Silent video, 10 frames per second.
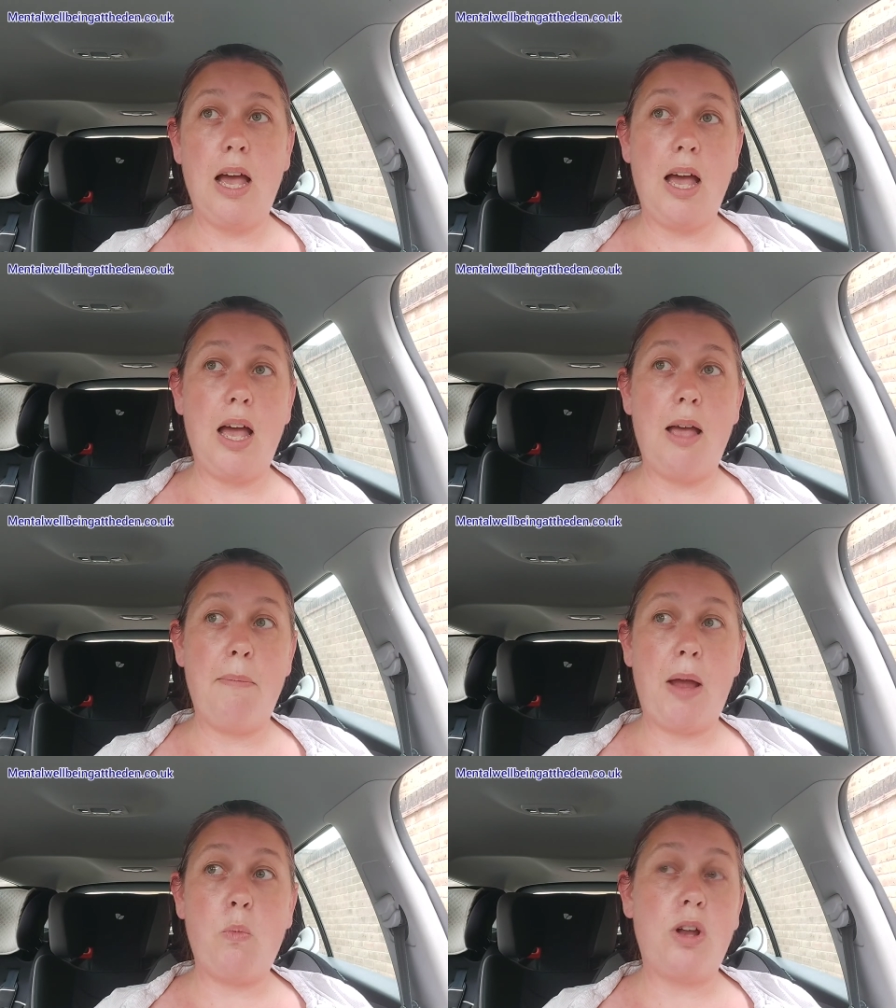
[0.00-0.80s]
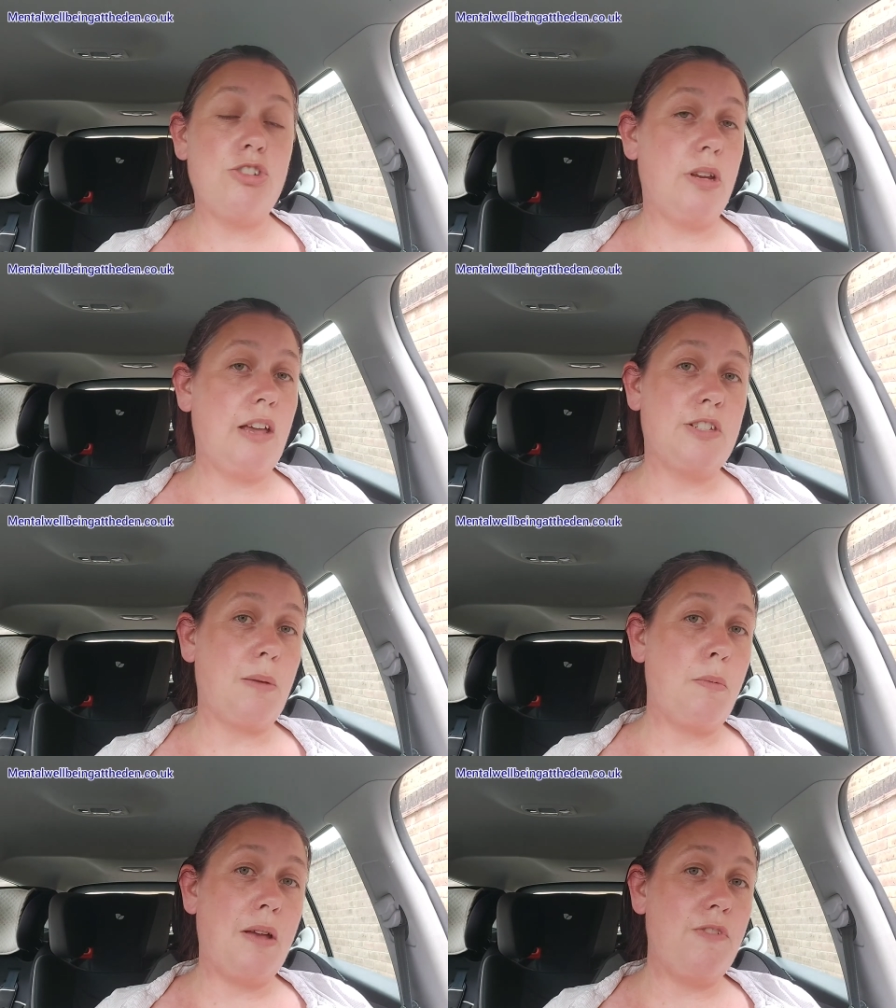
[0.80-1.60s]
I'm wondering if
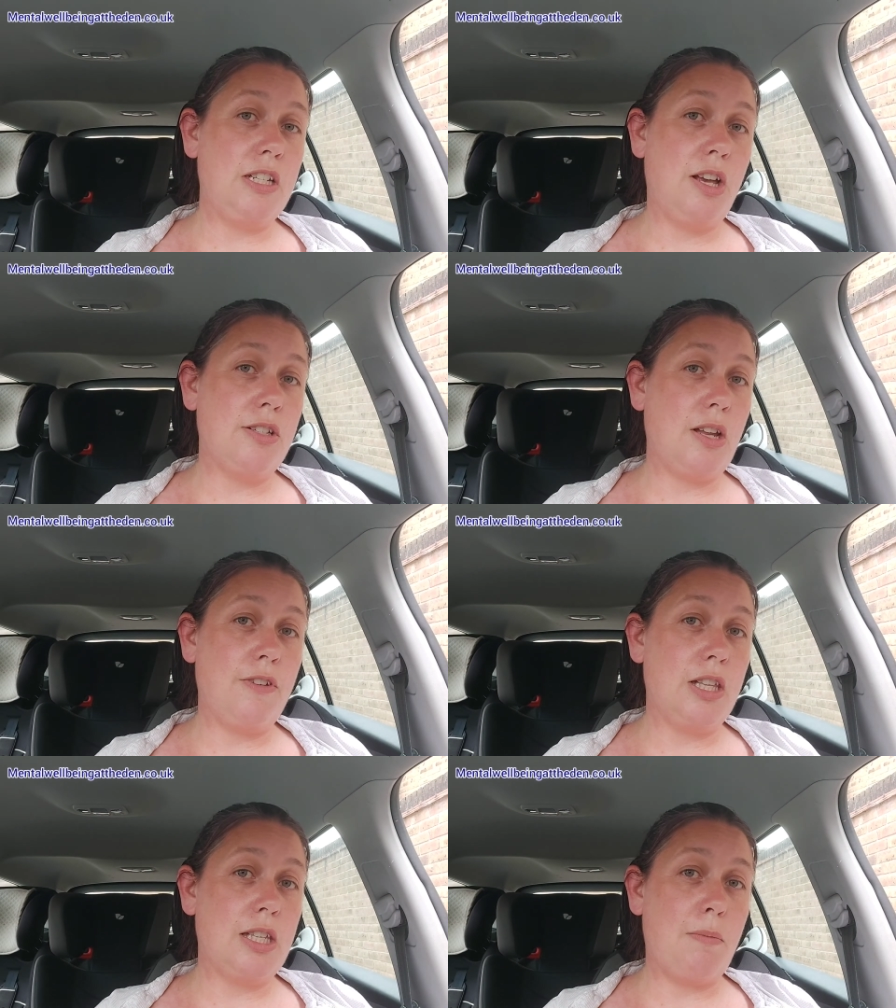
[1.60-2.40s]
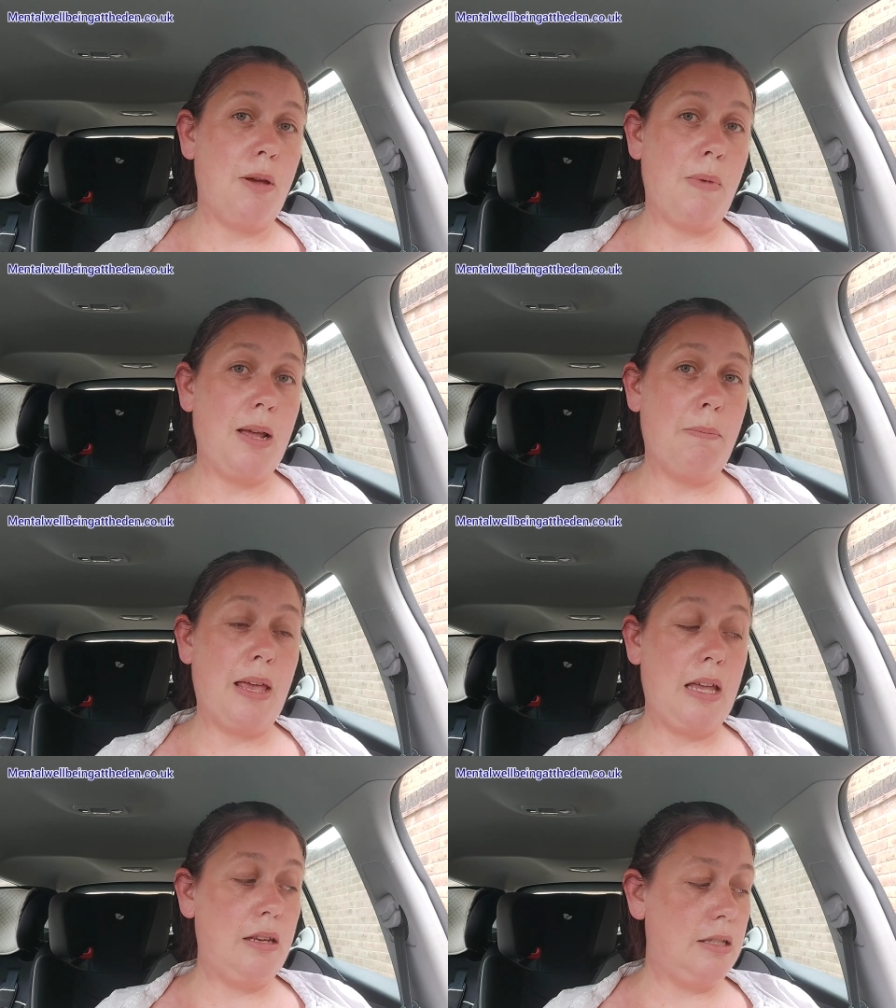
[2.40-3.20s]
some of my videos over the summer might
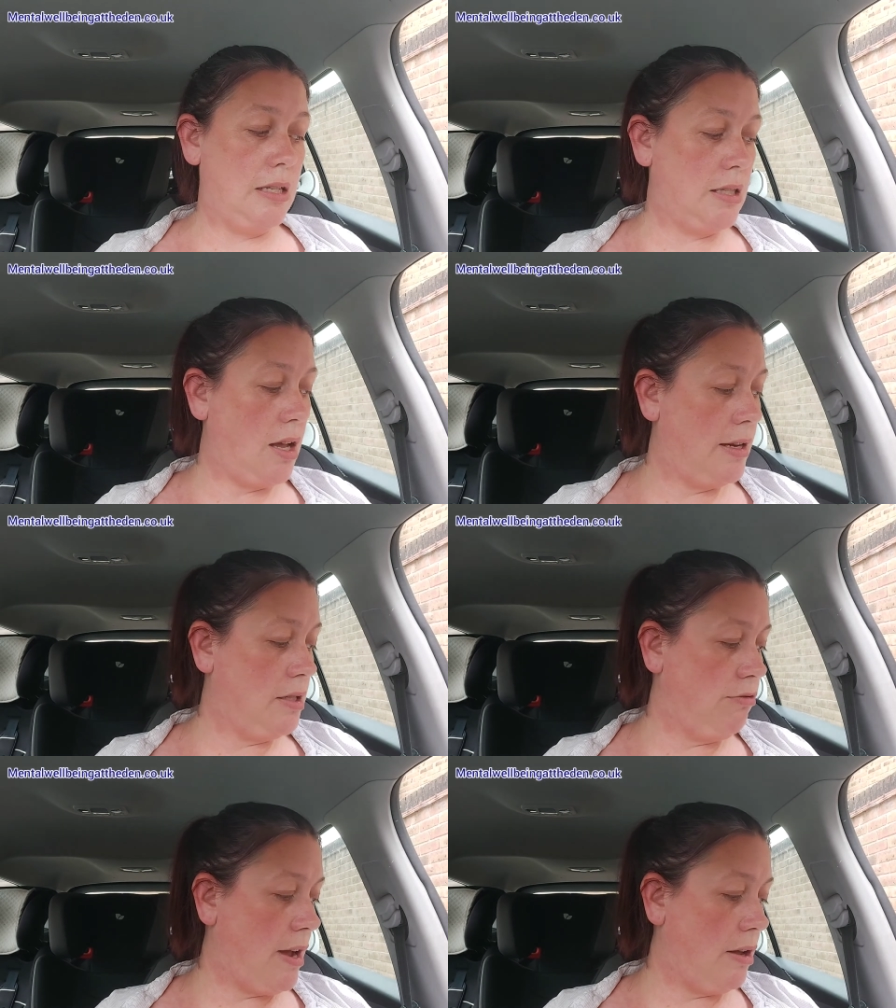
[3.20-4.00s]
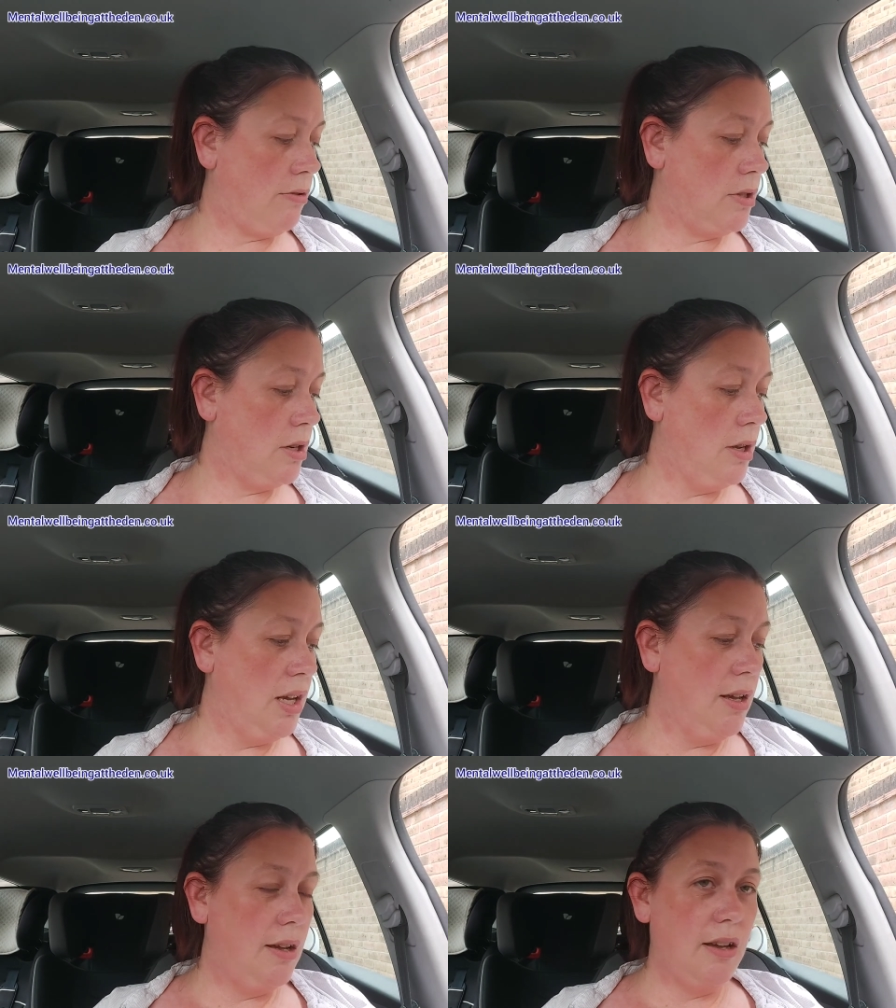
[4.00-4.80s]
be designed around,
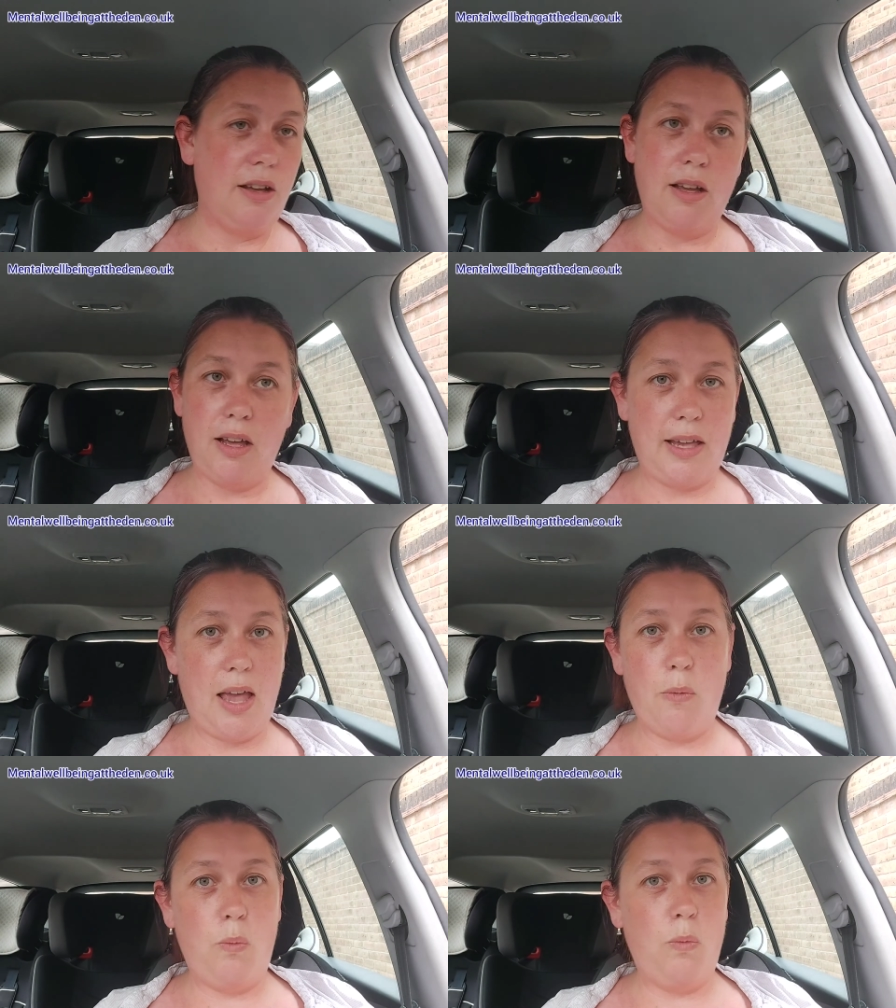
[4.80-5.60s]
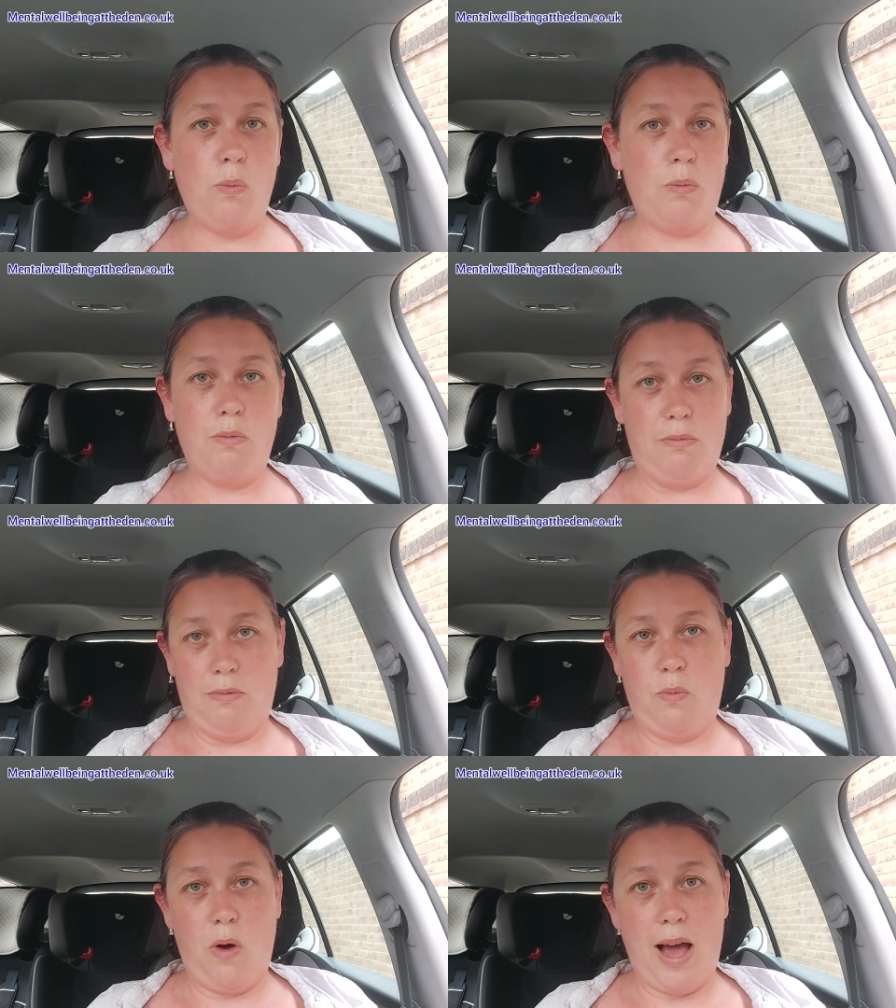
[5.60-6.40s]
okay,
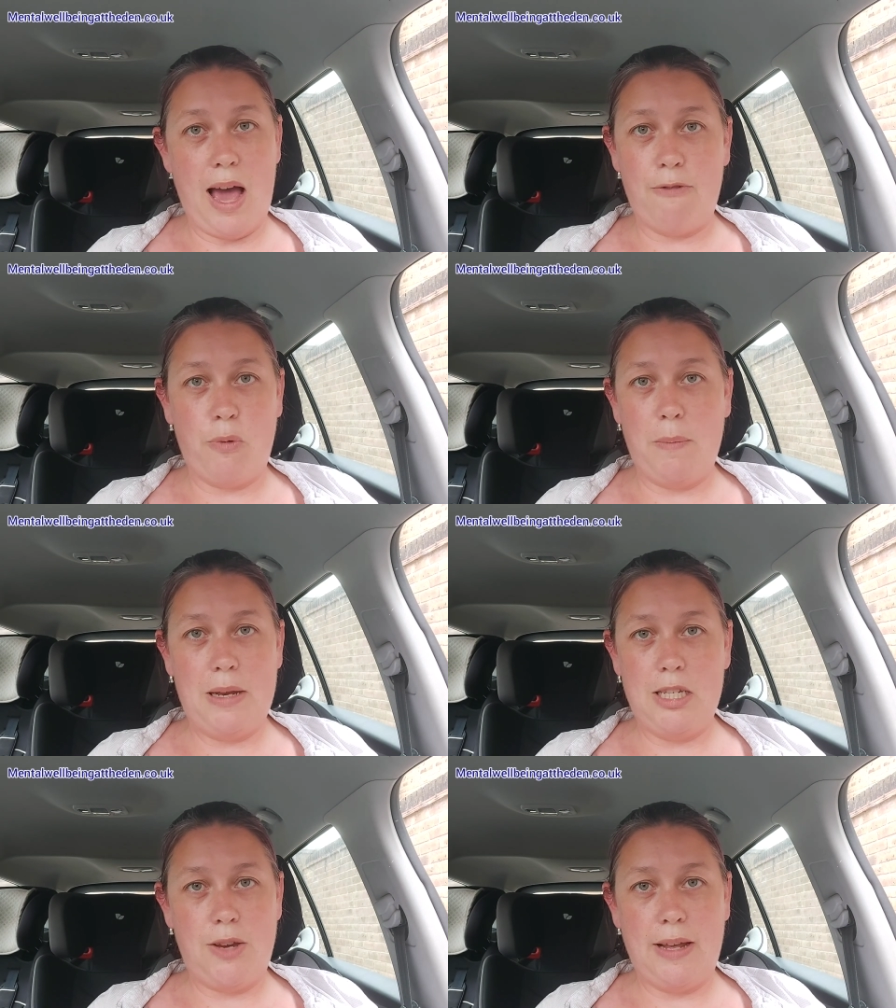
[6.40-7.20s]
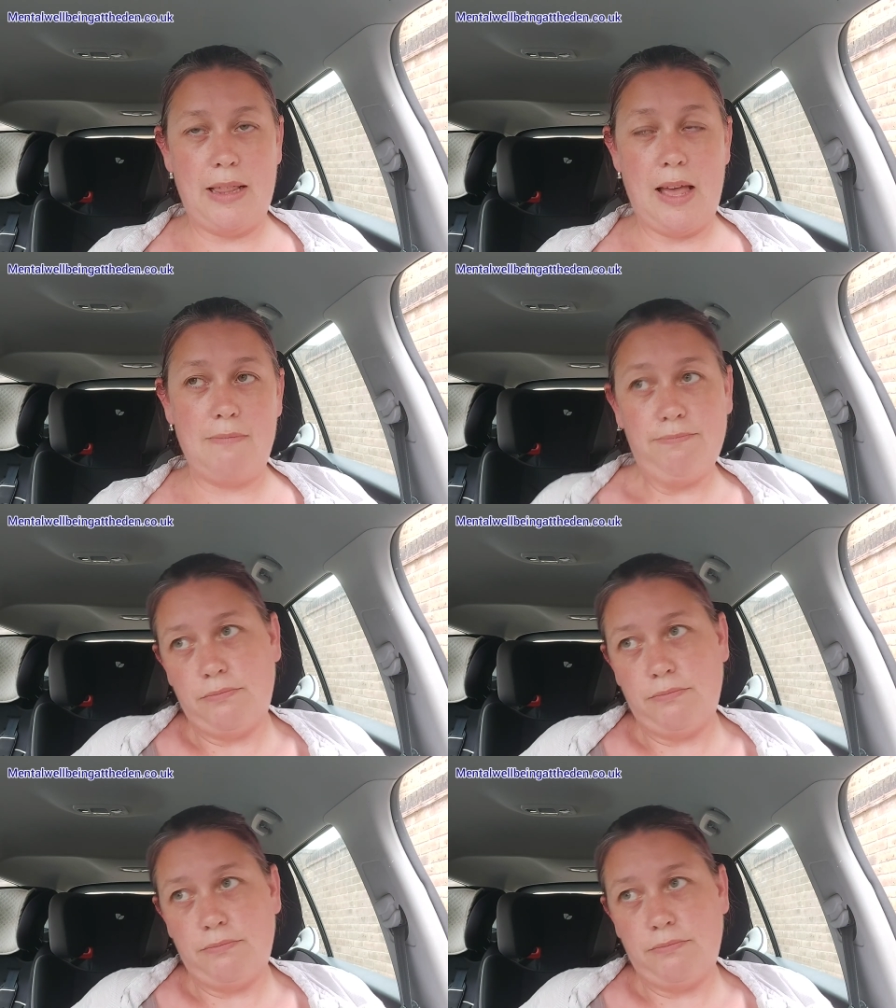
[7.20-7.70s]
what have we been doing then?